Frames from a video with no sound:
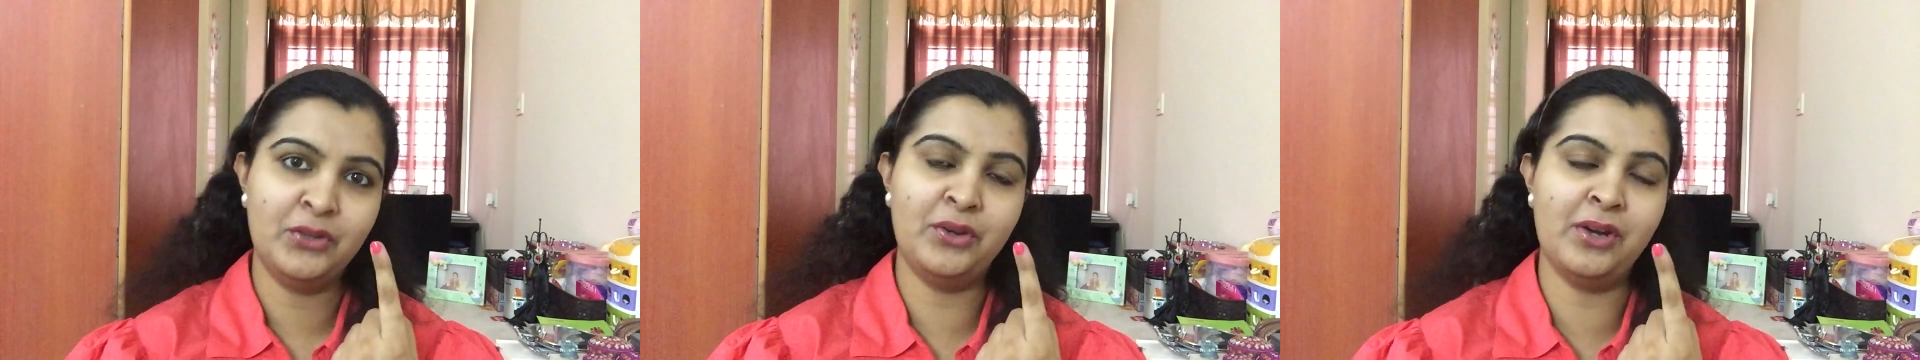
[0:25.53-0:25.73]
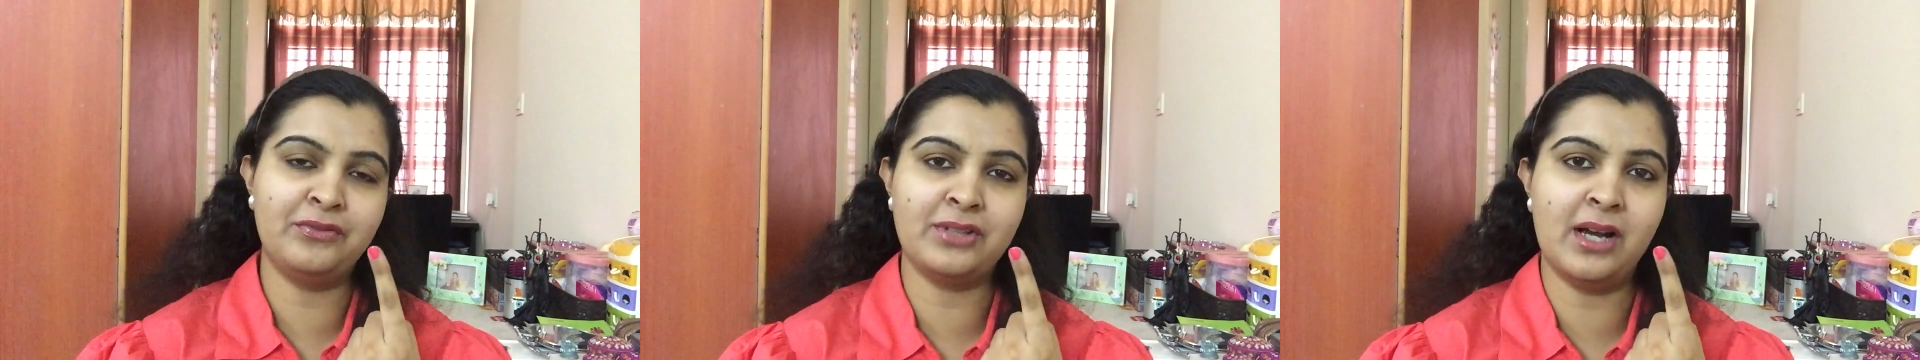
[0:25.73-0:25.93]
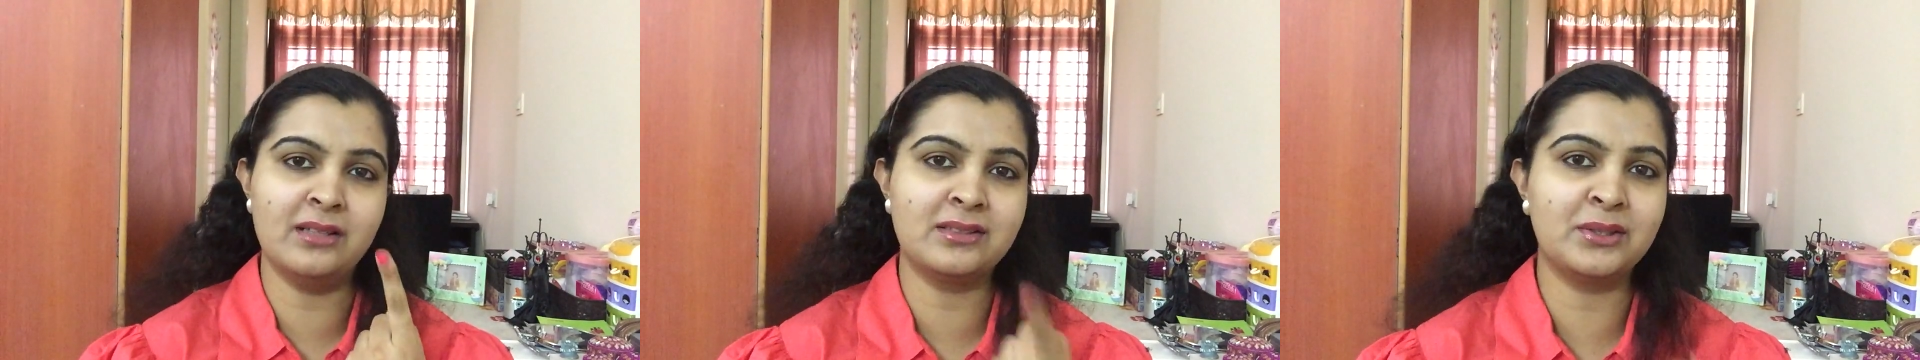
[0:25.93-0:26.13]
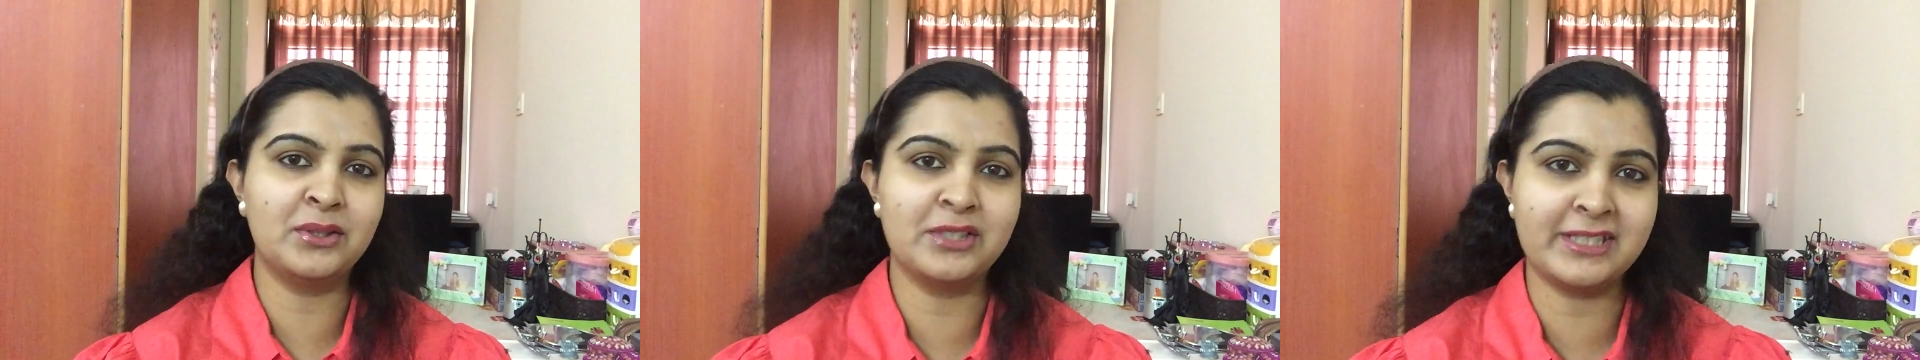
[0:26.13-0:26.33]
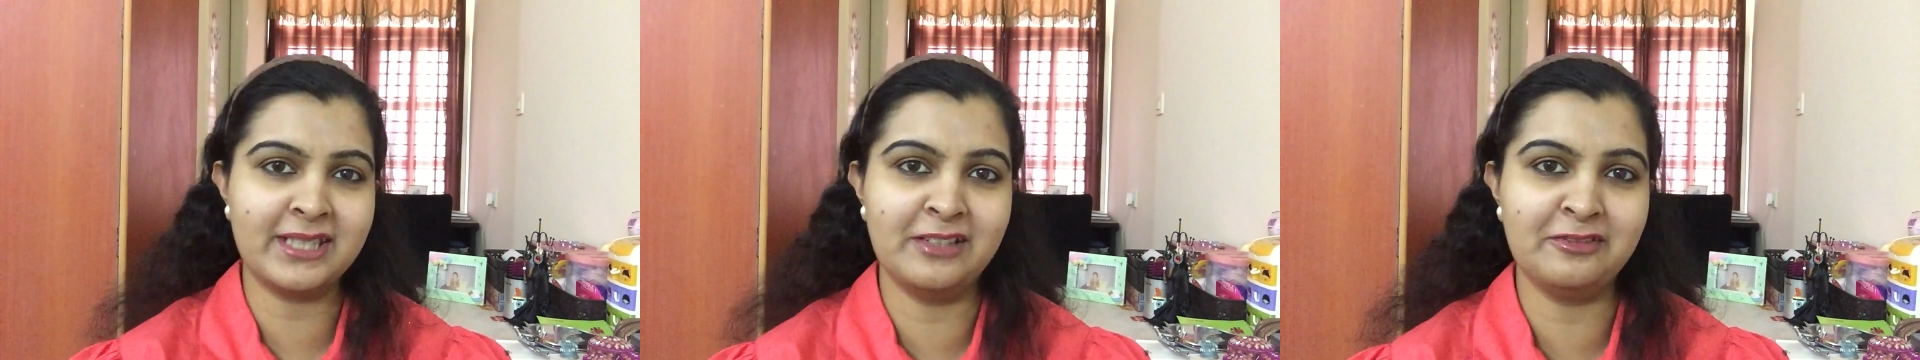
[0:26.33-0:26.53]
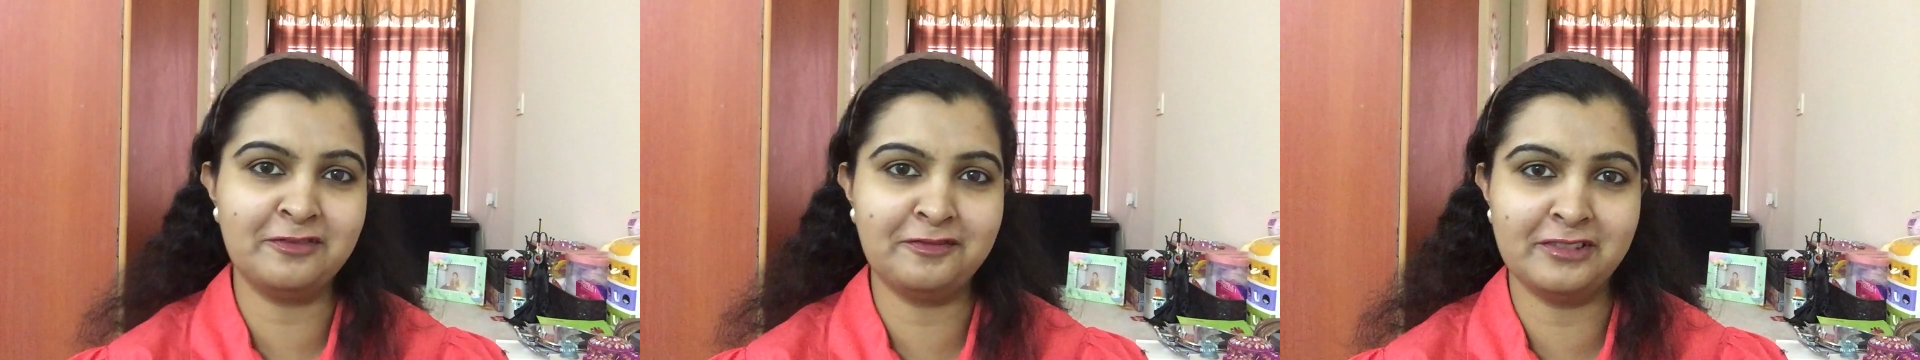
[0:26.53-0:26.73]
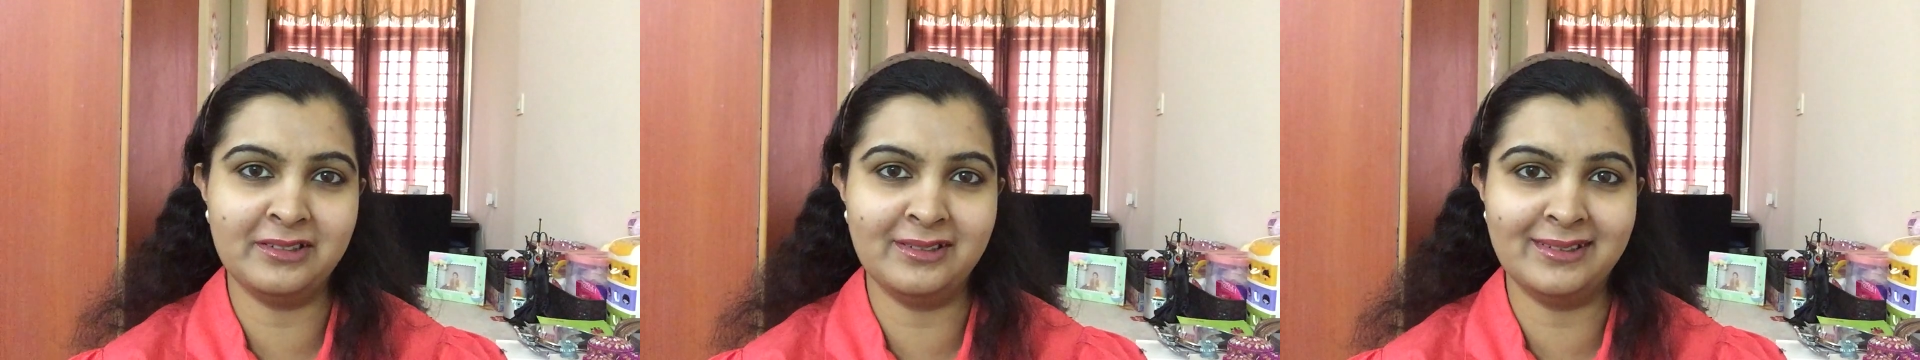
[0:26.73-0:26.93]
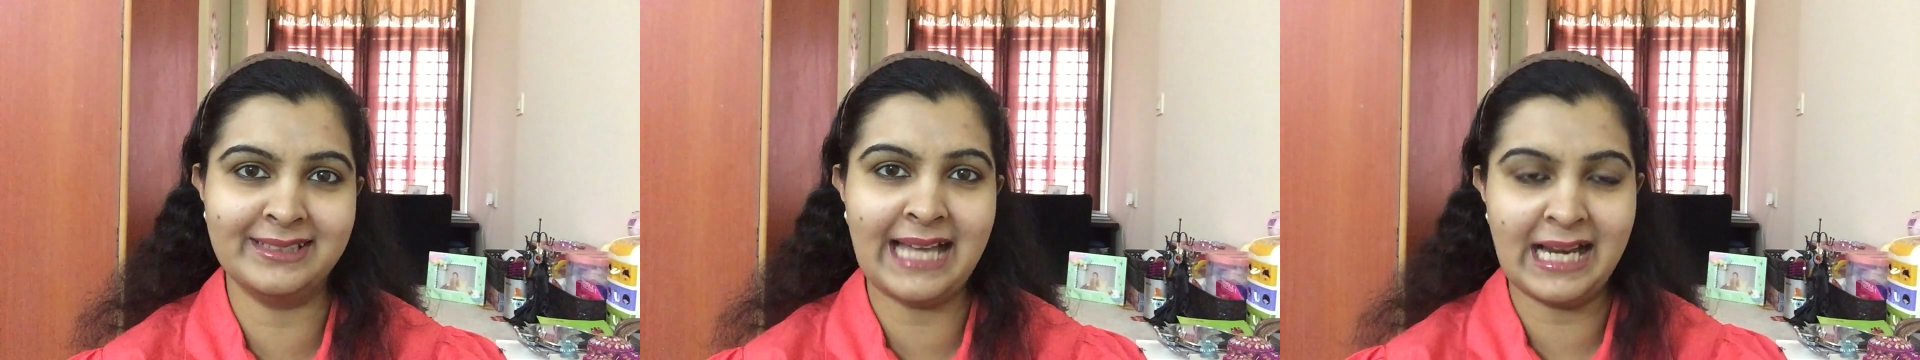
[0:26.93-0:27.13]
You have to answer yourself
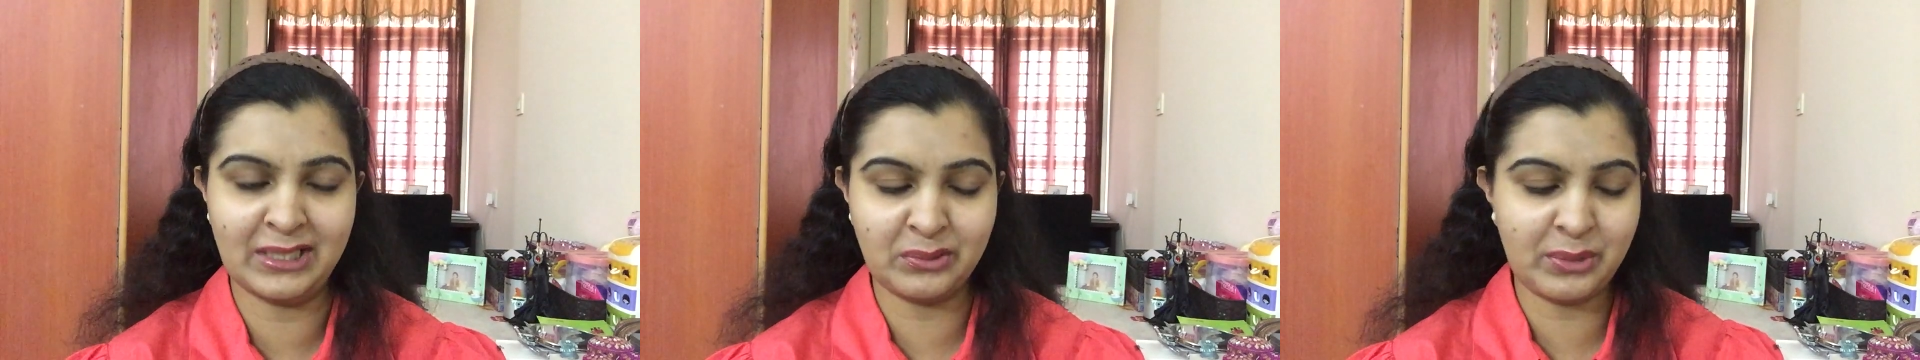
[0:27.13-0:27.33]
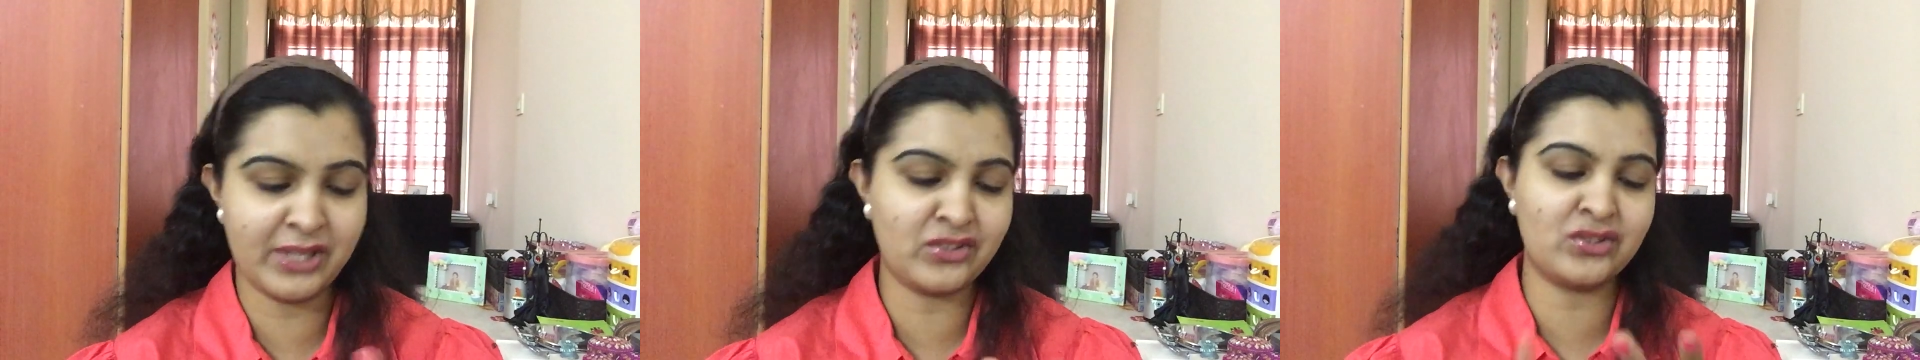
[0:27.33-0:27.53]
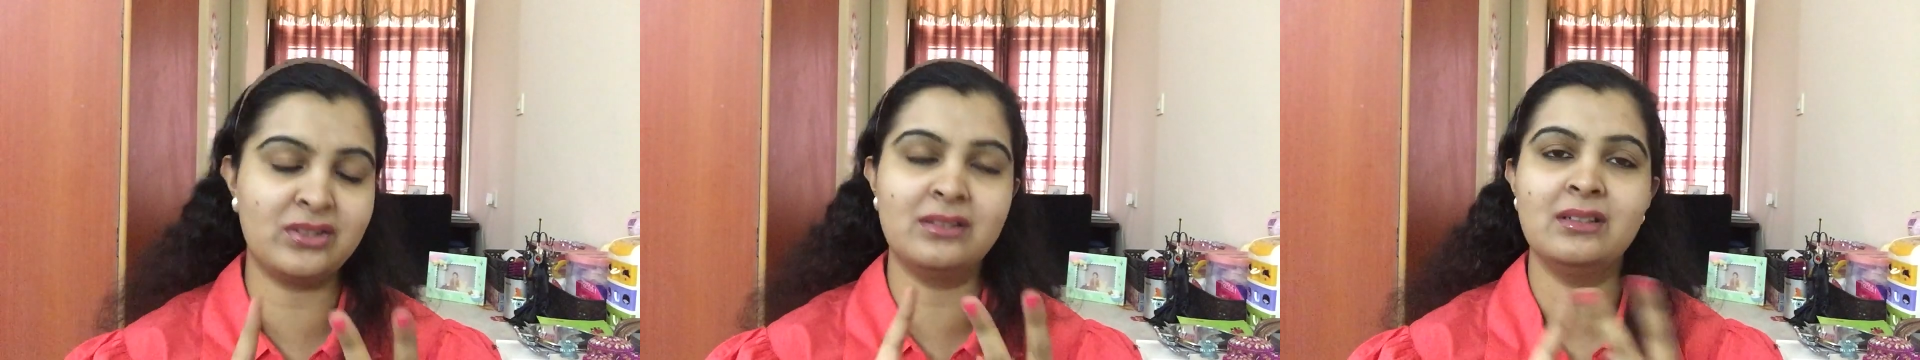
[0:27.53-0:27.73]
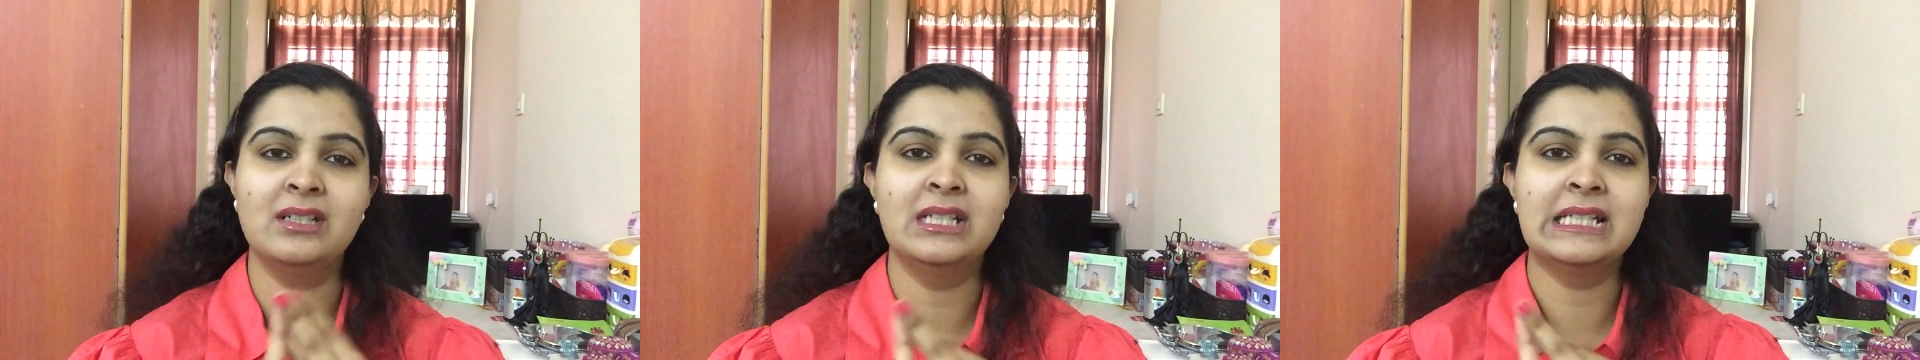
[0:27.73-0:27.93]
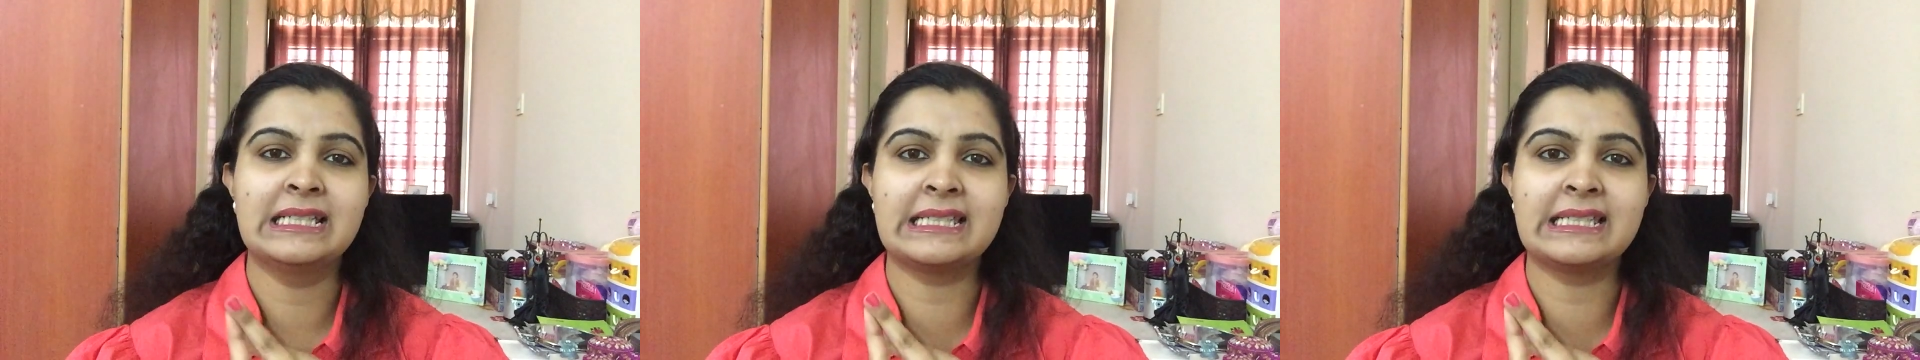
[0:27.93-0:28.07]
that question.